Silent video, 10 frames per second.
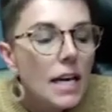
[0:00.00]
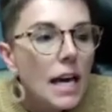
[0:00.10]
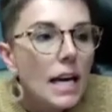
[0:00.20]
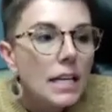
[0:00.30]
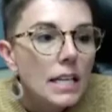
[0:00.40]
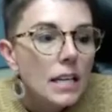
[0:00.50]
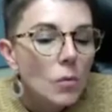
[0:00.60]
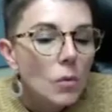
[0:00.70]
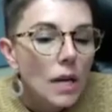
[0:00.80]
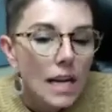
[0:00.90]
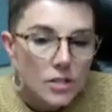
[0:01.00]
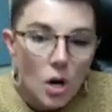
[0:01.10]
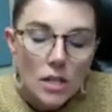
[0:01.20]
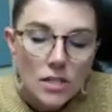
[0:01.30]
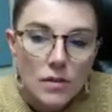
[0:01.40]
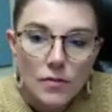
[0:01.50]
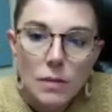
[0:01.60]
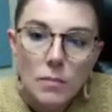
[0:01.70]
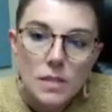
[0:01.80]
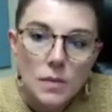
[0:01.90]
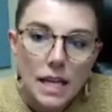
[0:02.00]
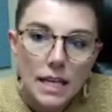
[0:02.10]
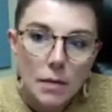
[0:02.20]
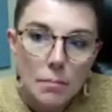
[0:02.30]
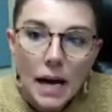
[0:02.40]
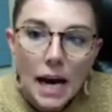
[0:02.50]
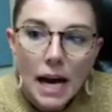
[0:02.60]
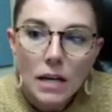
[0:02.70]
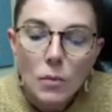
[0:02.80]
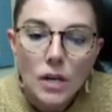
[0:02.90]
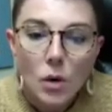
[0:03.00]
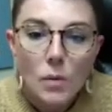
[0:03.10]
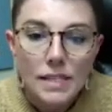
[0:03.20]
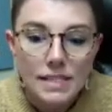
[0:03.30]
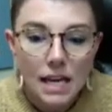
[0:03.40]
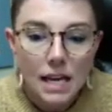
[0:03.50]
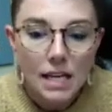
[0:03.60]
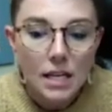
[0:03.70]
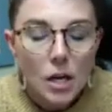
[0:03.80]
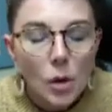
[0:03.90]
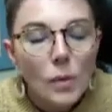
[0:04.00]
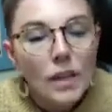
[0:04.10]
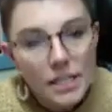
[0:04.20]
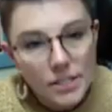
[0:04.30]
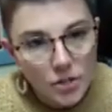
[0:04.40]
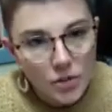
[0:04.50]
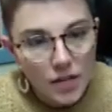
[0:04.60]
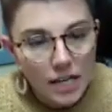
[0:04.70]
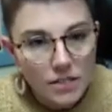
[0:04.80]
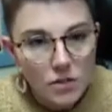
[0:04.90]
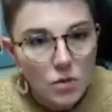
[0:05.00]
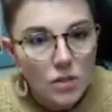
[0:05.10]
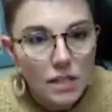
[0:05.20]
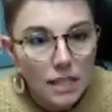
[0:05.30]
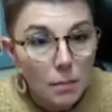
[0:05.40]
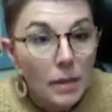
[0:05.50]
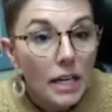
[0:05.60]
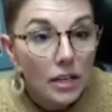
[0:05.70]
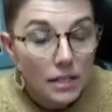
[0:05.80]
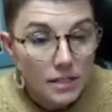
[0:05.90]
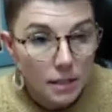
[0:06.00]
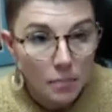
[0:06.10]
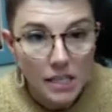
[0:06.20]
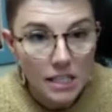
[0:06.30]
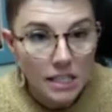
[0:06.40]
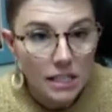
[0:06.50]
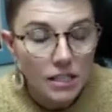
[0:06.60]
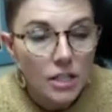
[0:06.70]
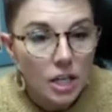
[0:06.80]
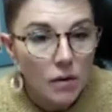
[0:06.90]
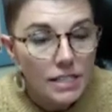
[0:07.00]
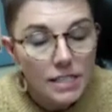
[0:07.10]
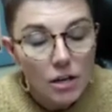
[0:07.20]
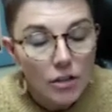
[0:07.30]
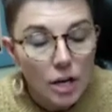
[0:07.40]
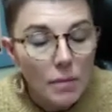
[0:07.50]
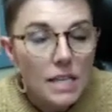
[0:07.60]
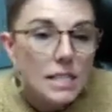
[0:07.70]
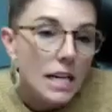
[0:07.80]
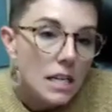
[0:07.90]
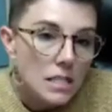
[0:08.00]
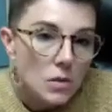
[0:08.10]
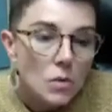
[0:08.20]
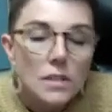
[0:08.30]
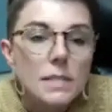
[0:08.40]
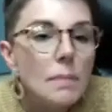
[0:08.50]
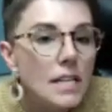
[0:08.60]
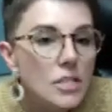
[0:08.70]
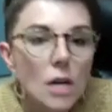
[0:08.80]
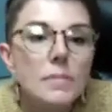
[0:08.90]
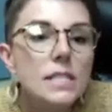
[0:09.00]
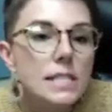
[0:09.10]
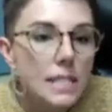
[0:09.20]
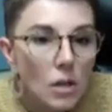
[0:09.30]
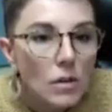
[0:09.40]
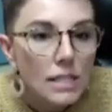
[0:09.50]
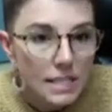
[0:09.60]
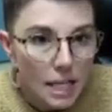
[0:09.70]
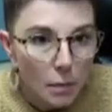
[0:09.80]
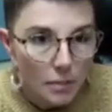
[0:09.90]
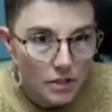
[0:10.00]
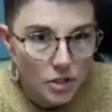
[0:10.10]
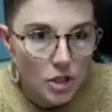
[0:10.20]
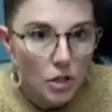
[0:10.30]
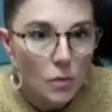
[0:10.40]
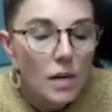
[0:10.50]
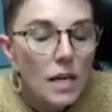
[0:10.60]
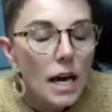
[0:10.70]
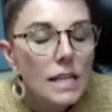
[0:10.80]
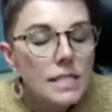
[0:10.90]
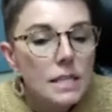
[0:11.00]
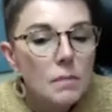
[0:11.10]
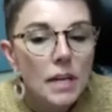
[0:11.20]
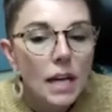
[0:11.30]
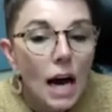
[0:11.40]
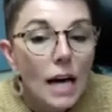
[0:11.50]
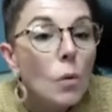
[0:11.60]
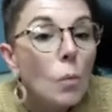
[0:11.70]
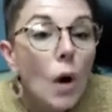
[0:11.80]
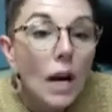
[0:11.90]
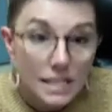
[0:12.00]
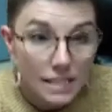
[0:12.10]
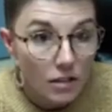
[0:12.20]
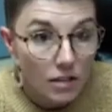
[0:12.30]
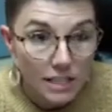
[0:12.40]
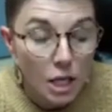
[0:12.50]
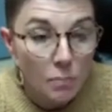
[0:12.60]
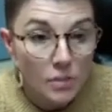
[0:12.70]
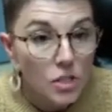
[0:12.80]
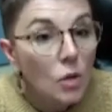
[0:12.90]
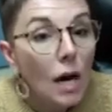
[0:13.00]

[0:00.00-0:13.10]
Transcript: And when I talk to the families when they come back, we always say, we like to do that so you can get a parent's opinion. I tell them, as a head of school, it's my job to sell this campus to you. I said, but I don't want to sell this campus to you.